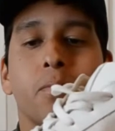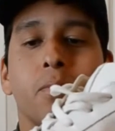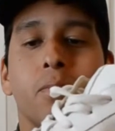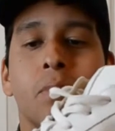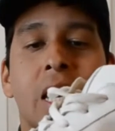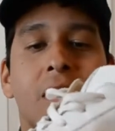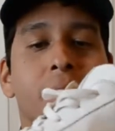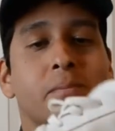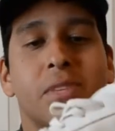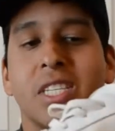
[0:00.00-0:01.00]
yeah,
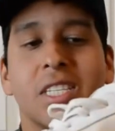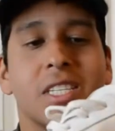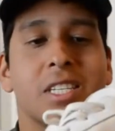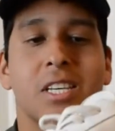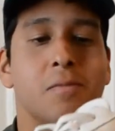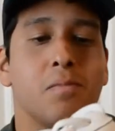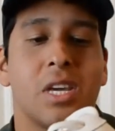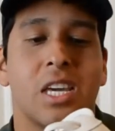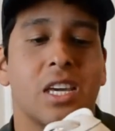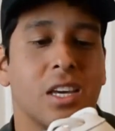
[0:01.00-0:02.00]
this is just going to
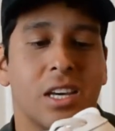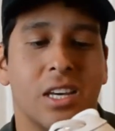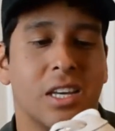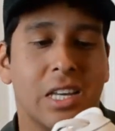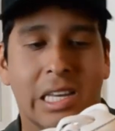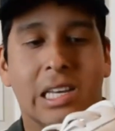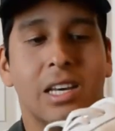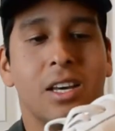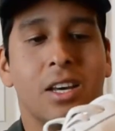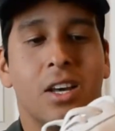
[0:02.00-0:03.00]
be
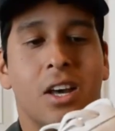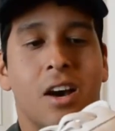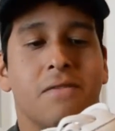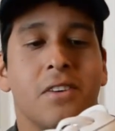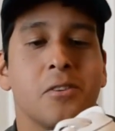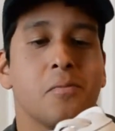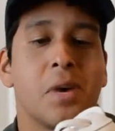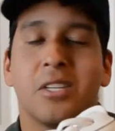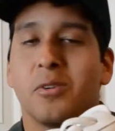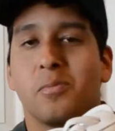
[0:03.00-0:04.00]
a
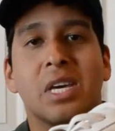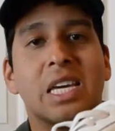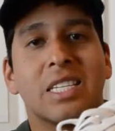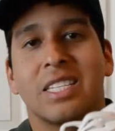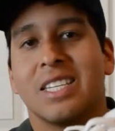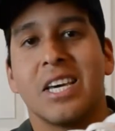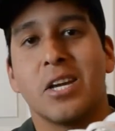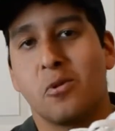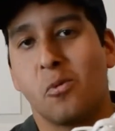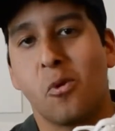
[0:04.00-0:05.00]
fundamental piece in
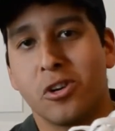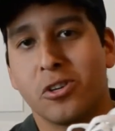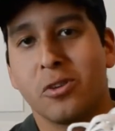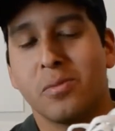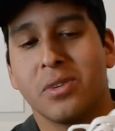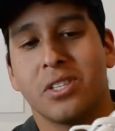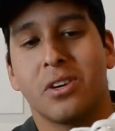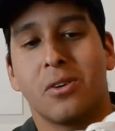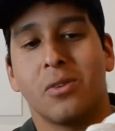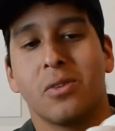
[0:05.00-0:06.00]
your wardrobe,
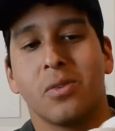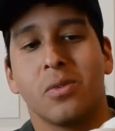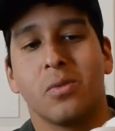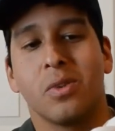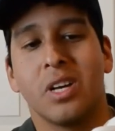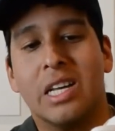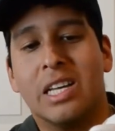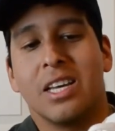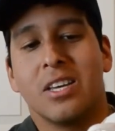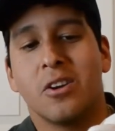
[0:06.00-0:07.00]
so
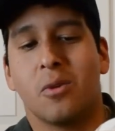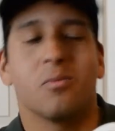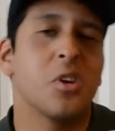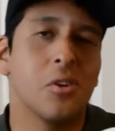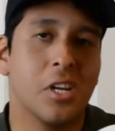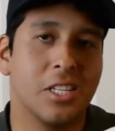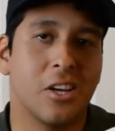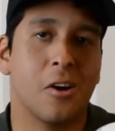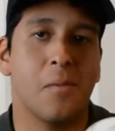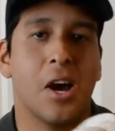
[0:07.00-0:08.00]
we don't need to
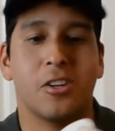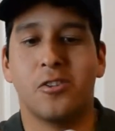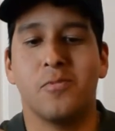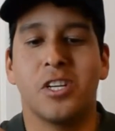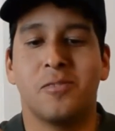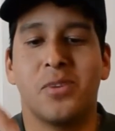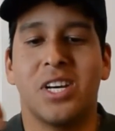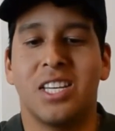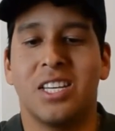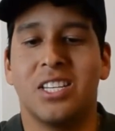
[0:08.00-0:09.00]
talk about it too much,
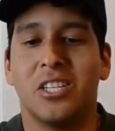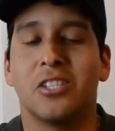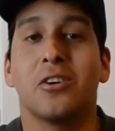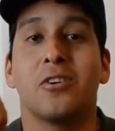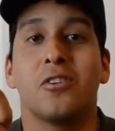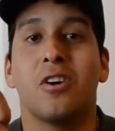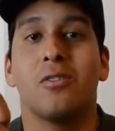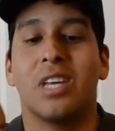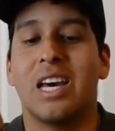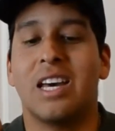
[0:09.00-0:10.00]
but just so you know
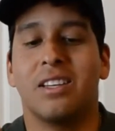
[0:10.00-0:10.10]
that